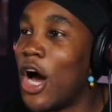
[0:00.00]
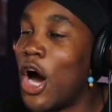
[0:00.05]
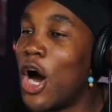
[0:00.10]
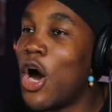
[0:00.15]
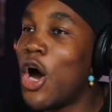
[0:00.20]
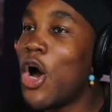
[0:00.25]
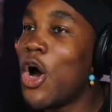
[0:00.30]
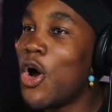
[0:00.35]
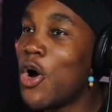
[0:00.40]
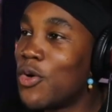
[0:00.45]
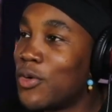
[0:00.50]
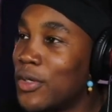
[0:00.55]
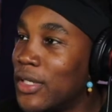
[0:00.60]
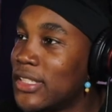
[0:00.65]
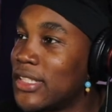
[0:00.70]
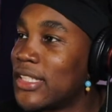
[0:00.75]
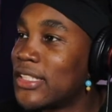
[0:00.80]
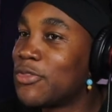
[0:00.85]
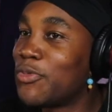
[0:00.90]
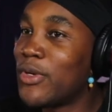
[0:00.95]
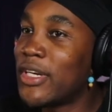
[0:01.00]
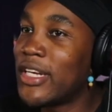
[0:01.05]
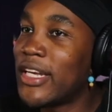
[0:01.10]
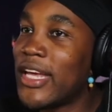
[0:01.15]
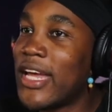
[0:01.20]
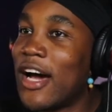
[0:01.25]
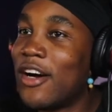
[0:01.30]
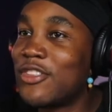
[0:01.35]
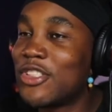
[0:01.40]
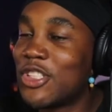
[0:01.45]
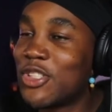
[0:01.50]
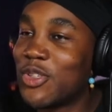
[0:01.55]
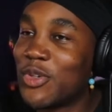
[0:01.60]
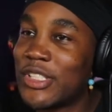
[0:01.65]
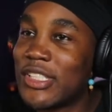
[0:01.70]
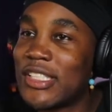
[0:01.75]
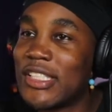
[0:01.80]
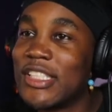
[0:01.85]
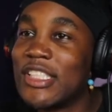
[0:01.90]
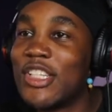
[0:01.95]
oh this is what they
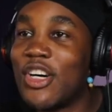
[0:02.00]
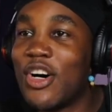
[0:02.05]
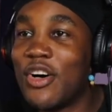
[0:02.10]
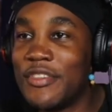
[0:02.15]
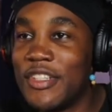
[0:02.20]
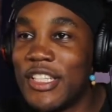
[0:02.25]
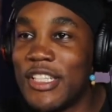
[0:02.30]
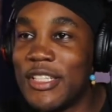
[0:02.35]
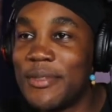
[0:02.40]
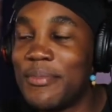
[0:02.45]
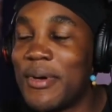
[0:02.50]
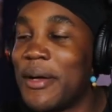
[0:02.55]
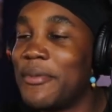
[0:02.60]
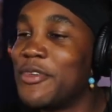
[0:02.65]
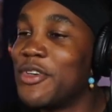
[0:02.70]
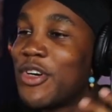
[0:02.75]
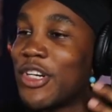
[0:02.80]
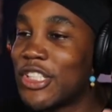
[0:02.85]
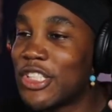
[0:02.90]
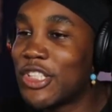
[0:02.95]
outsource to solve this problem you're going